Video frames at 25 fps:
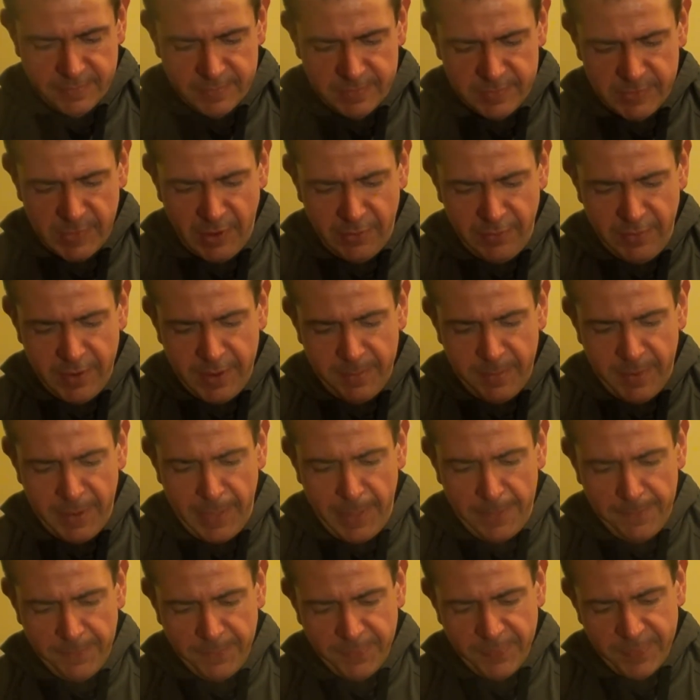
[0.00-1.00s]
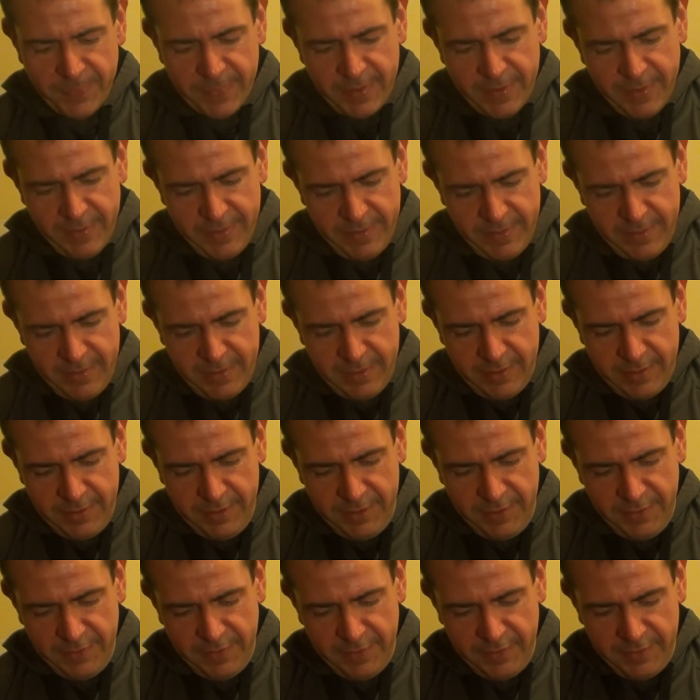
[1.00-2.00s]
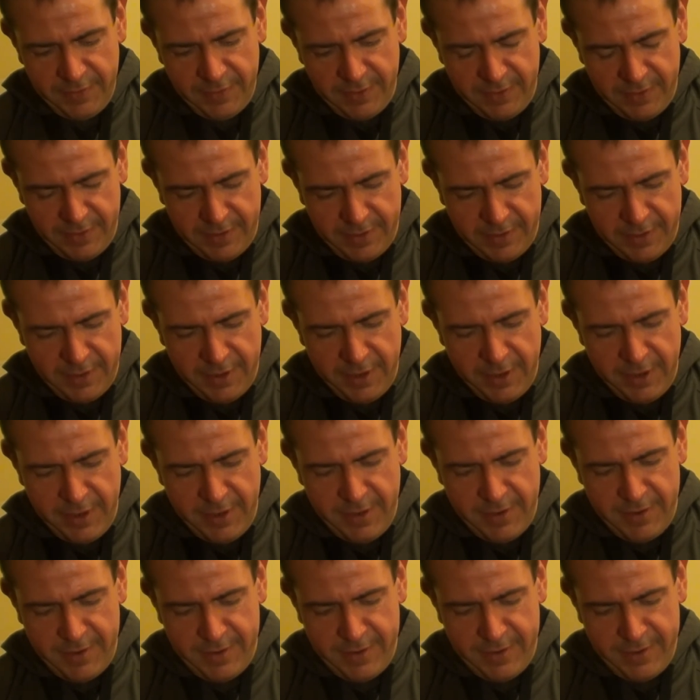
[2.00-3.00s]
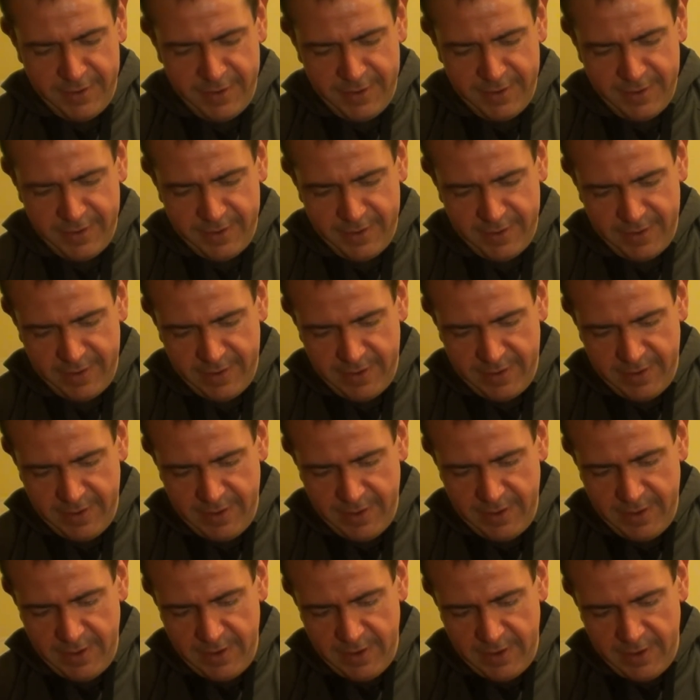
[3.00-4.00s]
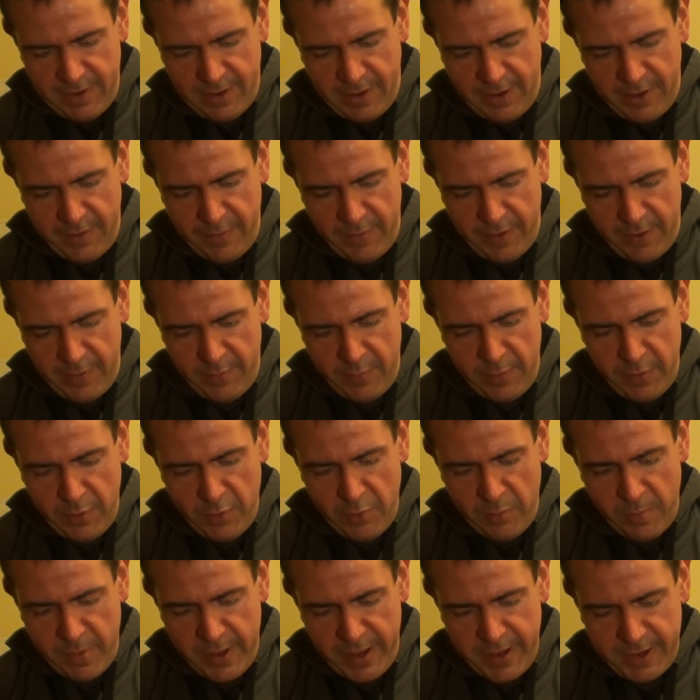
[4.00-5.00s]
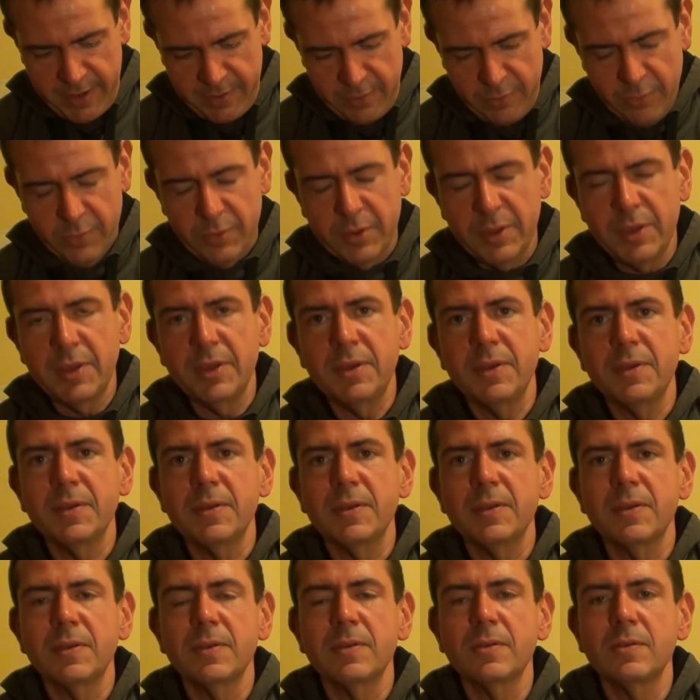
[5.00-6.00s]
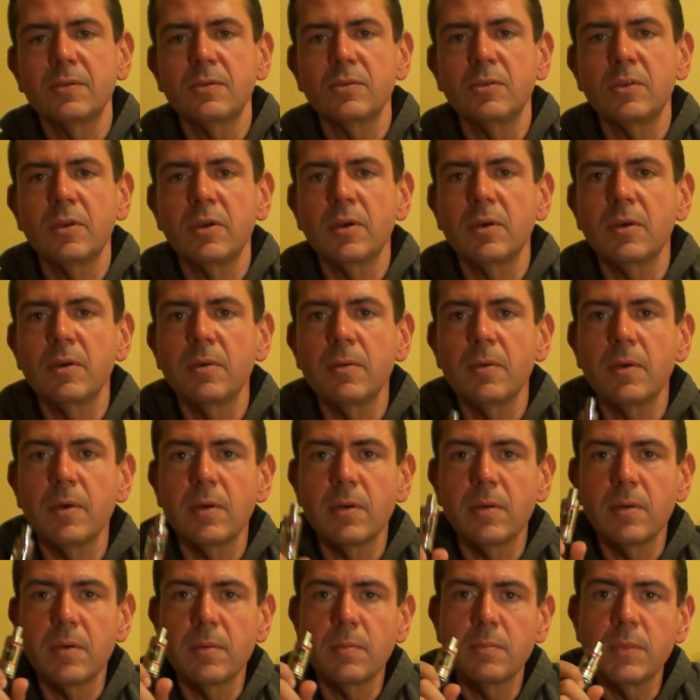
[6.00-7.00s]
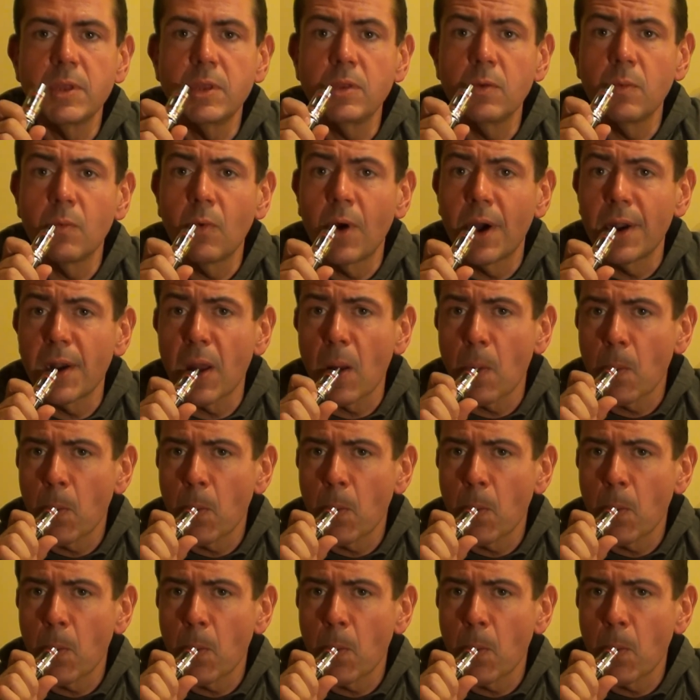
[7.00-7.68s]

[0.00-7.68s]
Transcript: No, come on. This is really. I will go back to the medium one.